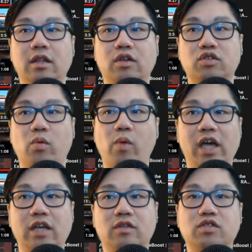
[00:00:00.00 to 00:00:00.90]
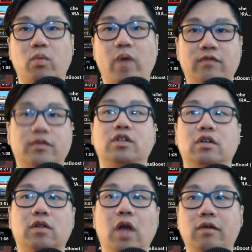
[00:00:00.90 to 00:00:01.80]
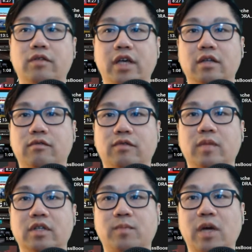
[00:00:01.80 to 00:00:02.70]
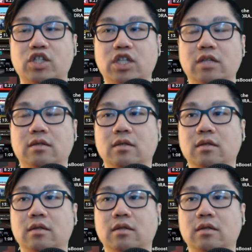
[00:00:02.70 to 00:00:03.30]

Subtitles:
there's a way for you to load it from the spreadsheet.